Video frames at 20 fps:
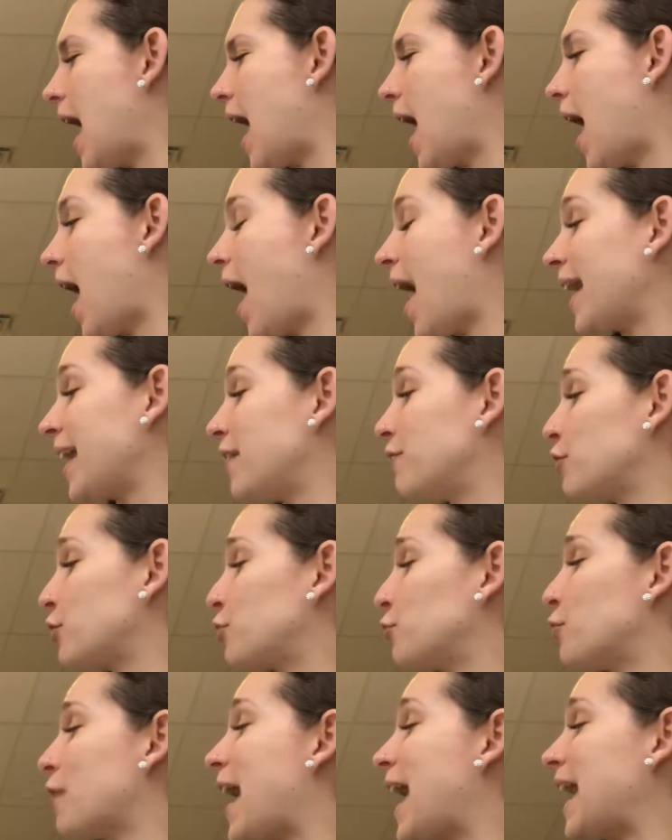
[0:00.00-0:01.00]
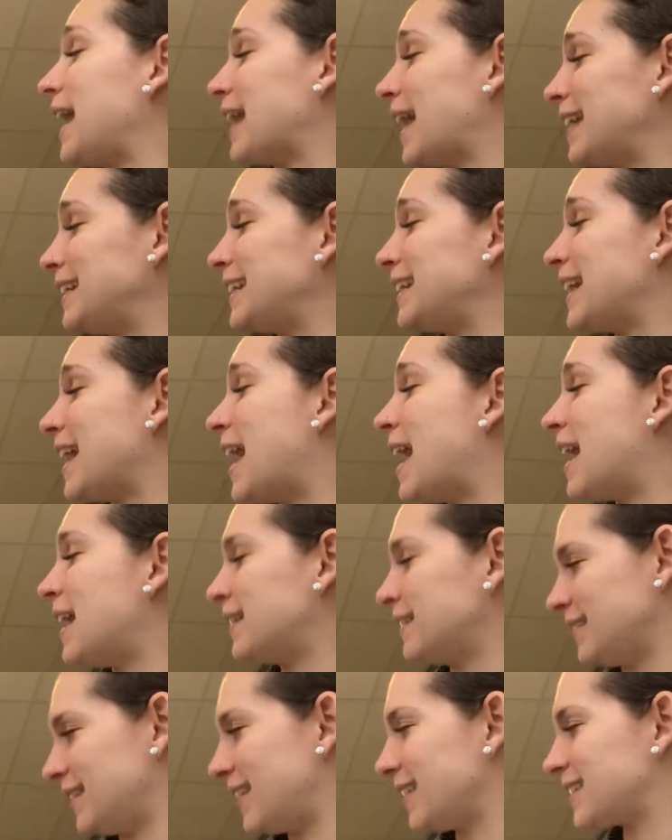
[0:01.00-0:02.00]
I have a great
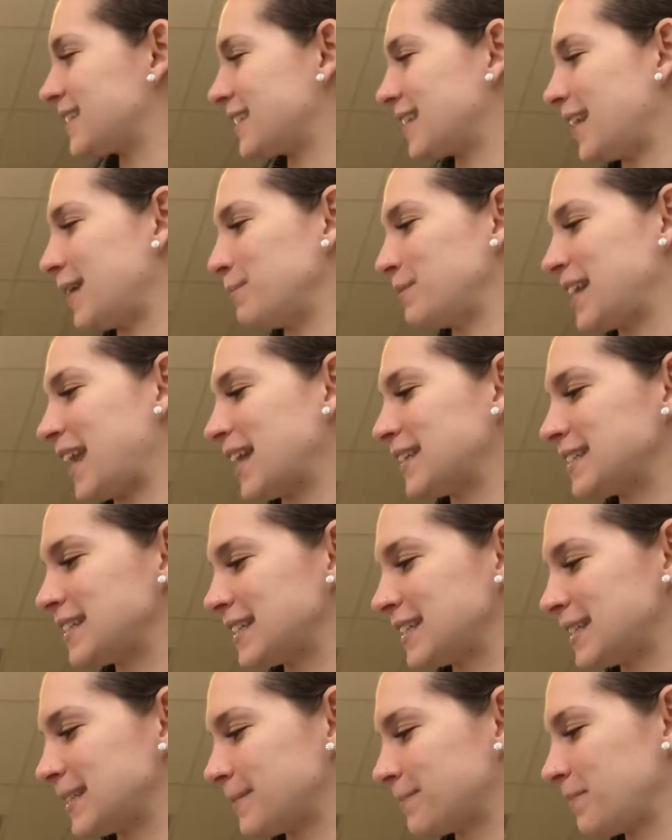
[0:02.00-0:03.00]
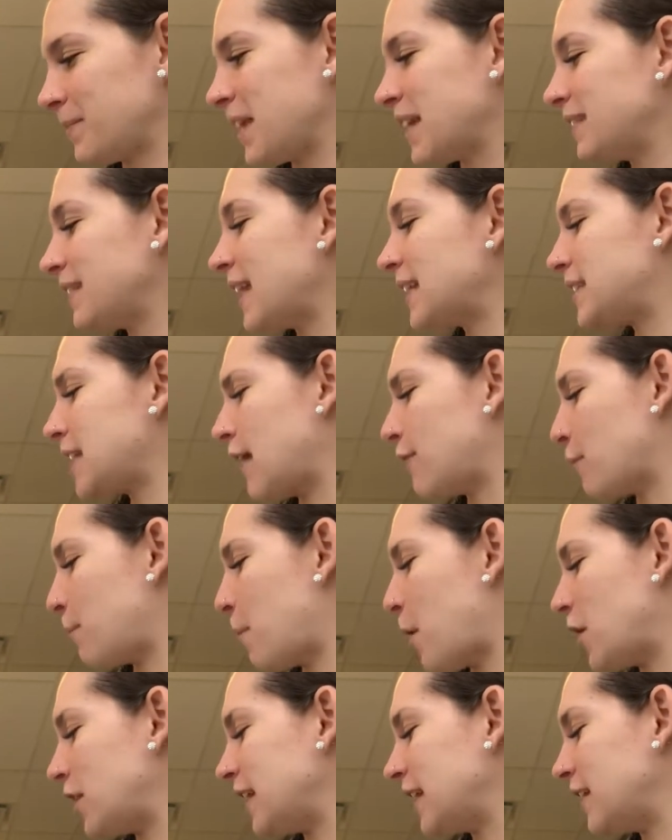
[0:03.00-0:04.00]
idea, exclaimed Kansas. Let's have a
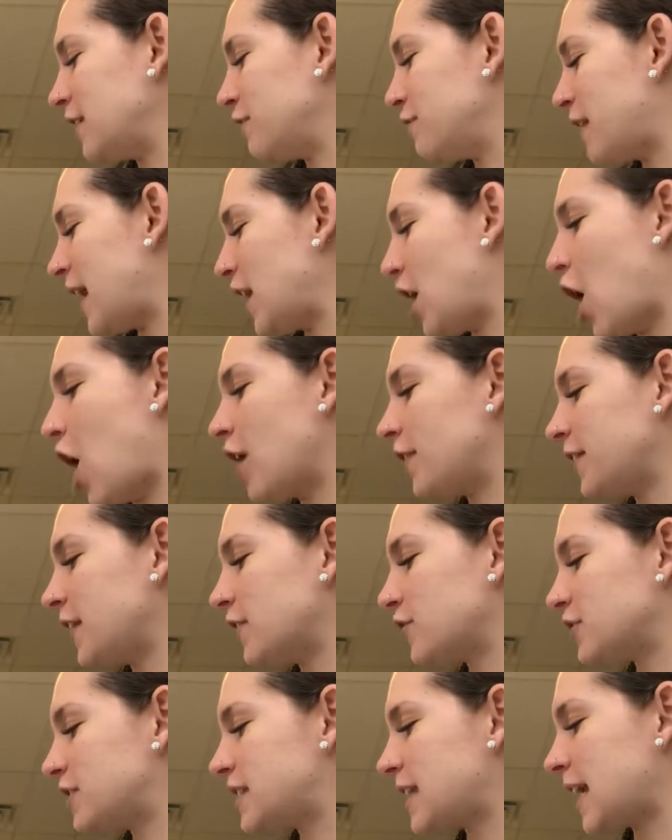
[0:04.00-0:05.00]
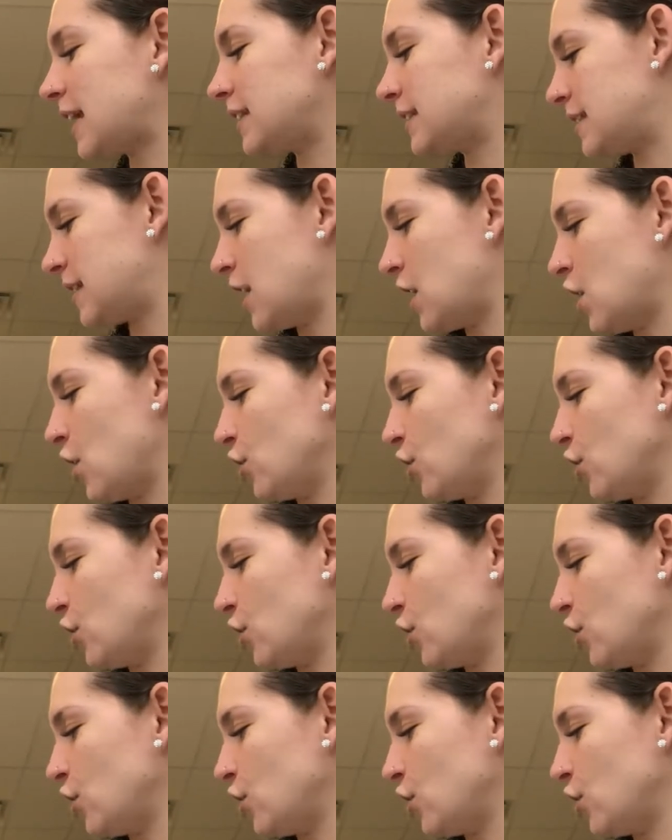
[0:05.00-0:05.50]
party and invite all the other states.